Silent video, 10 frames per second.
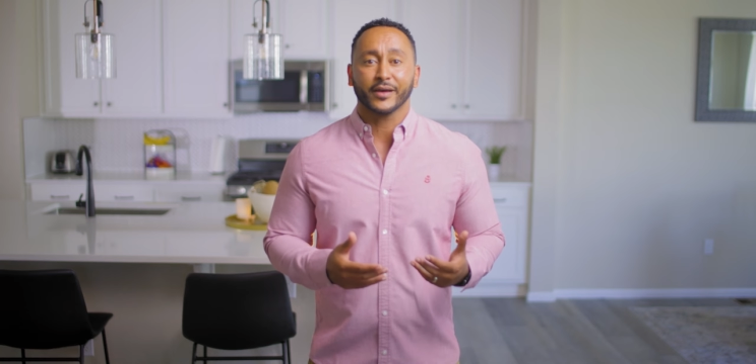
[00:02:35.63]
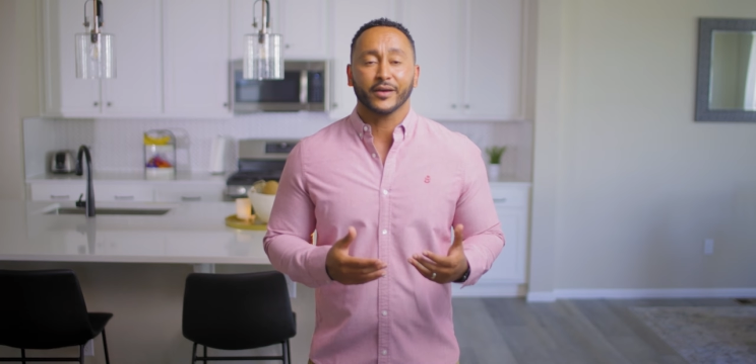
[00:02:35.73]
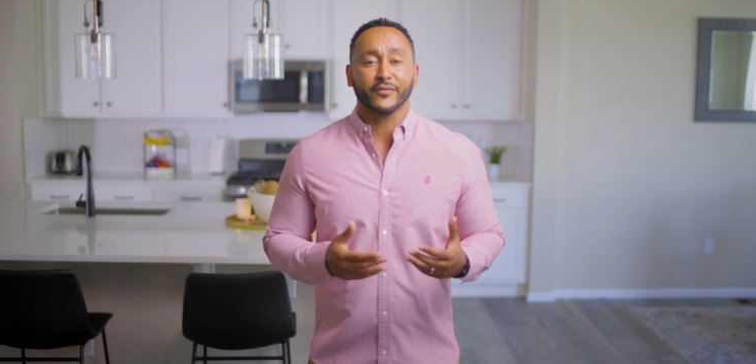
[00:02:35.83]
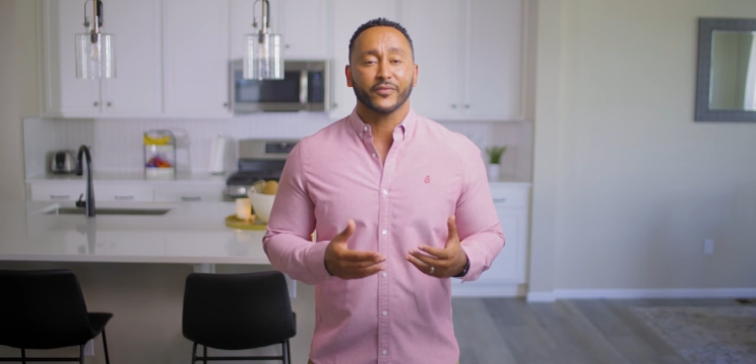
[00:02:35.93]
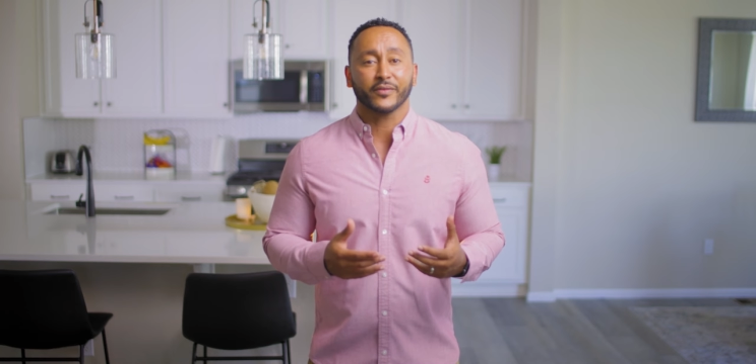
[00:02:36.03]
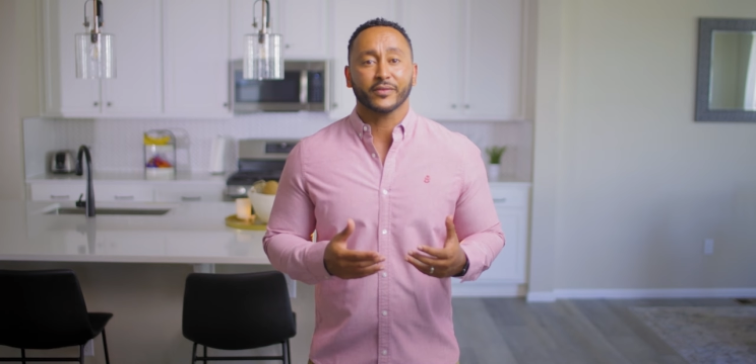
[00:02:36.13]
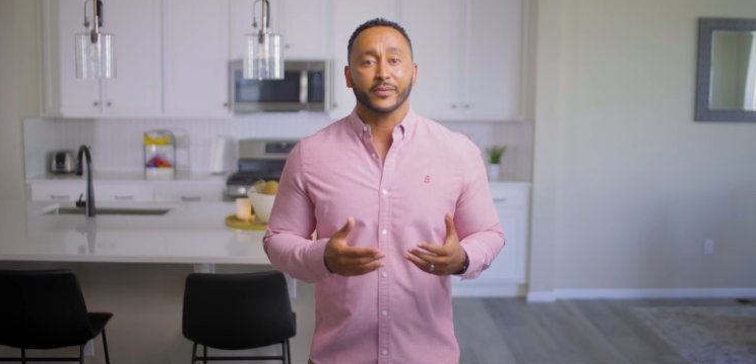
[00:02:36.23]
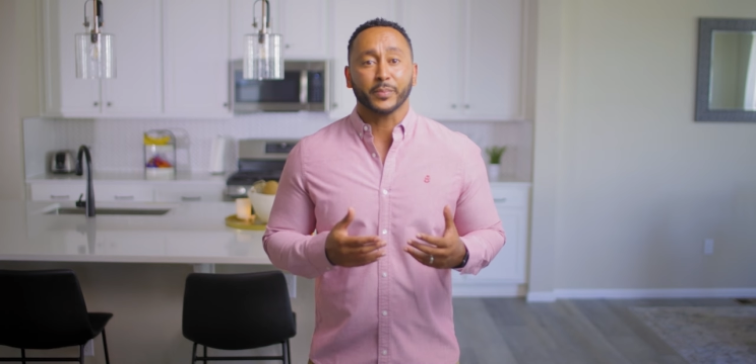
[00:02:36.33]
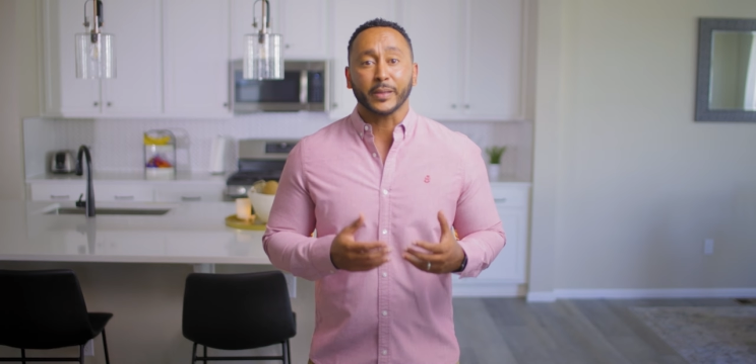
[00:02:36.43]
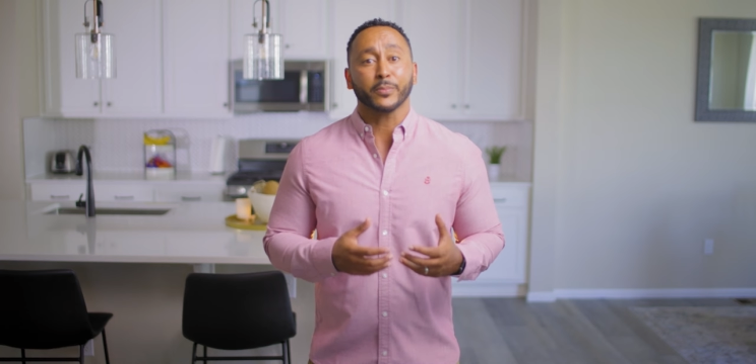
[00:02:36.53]
of
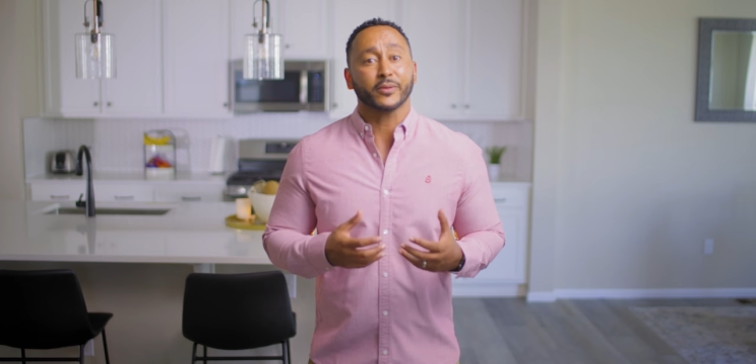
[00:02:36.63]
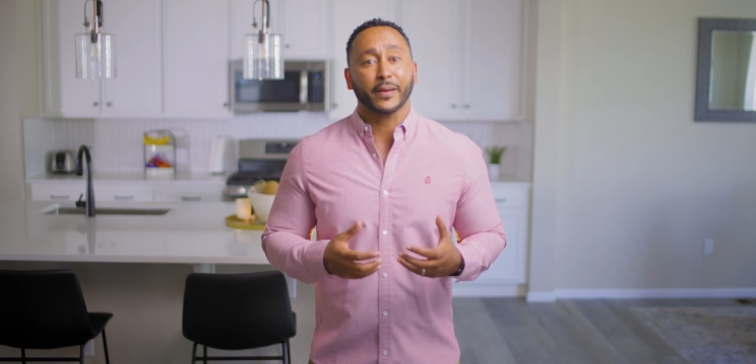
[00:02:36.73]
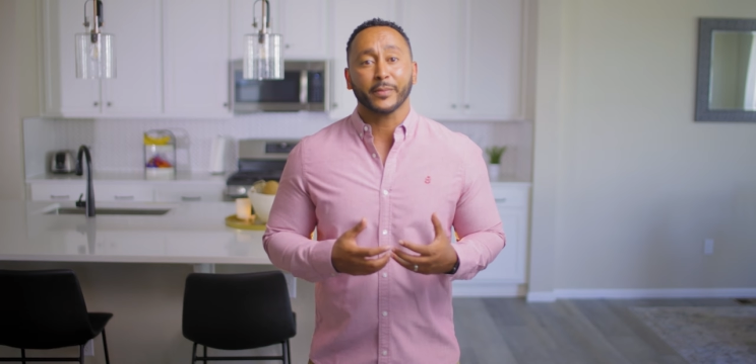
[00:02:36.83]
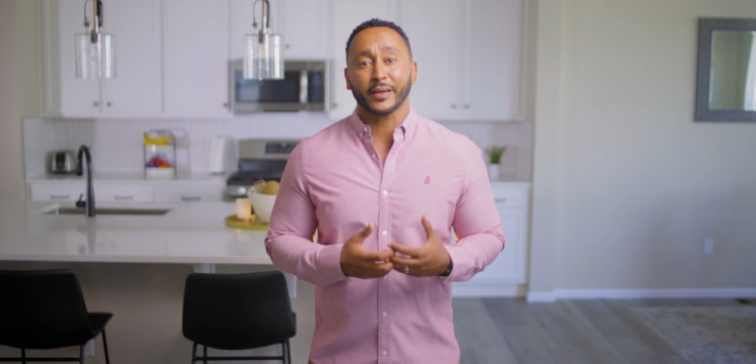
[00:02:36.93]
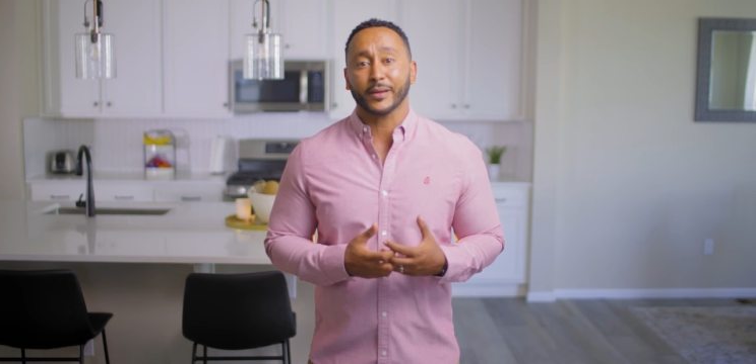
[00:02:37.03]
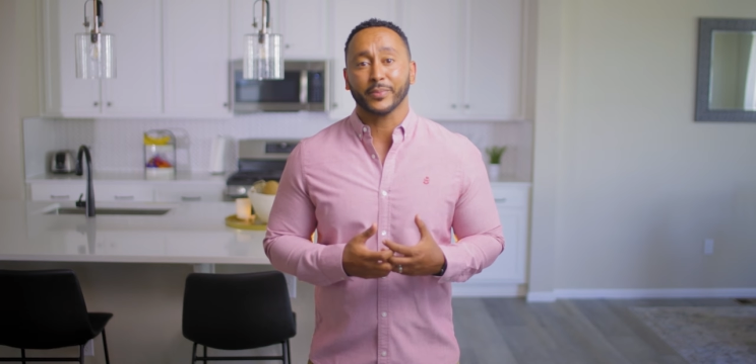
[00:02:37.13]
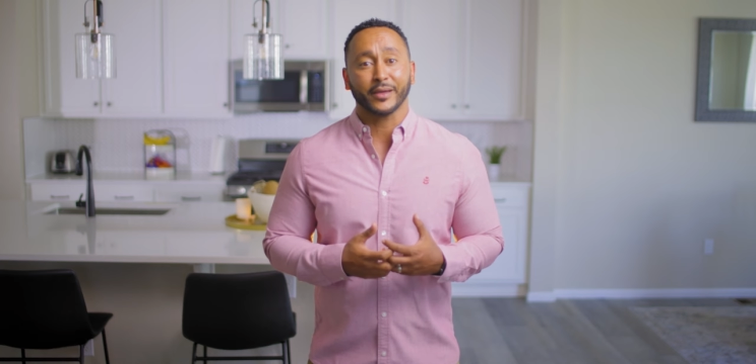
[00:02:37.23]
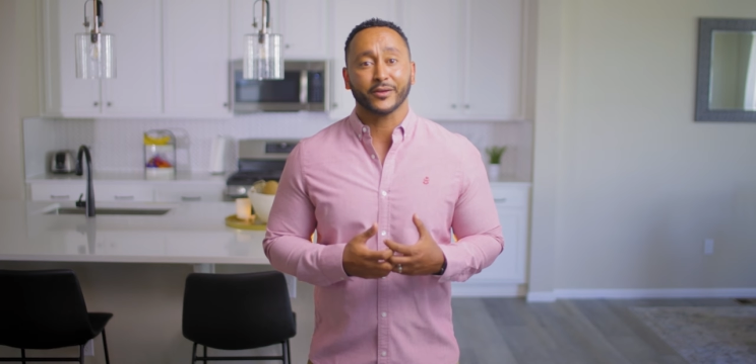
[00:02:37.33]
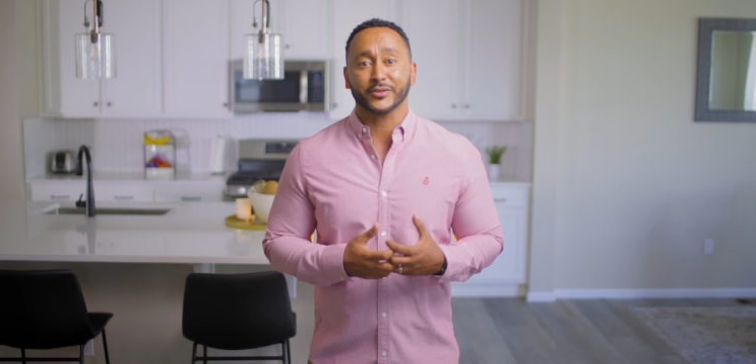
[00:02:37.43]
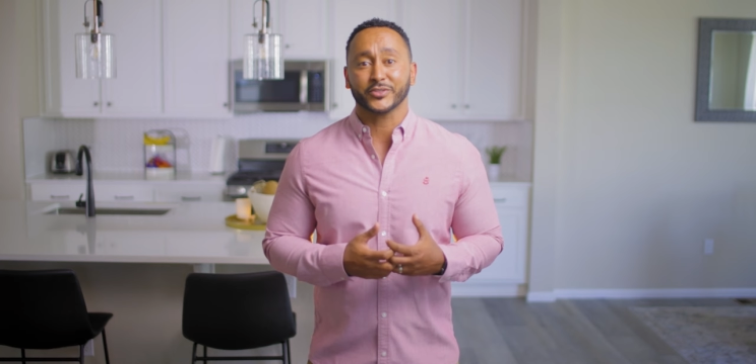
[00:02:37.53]
the people that make up
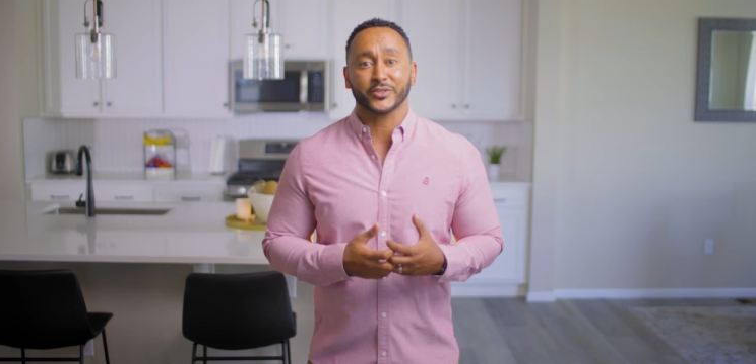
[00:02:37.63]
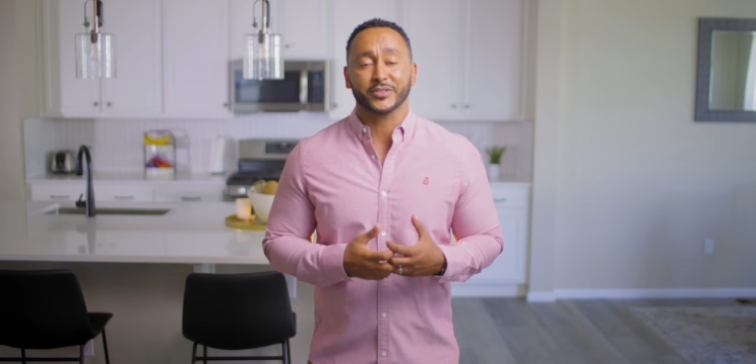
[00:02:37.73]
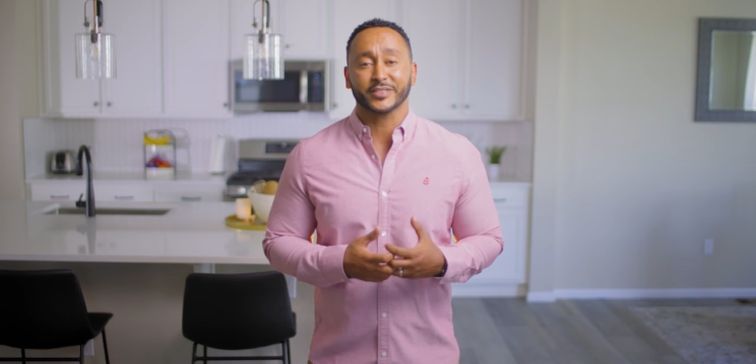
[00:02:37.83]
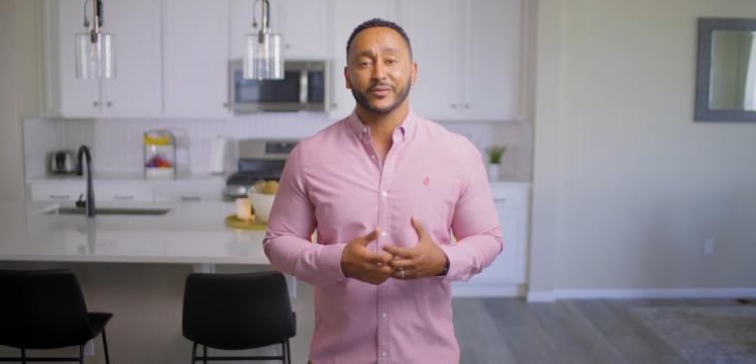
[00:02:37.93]
Anchor Church.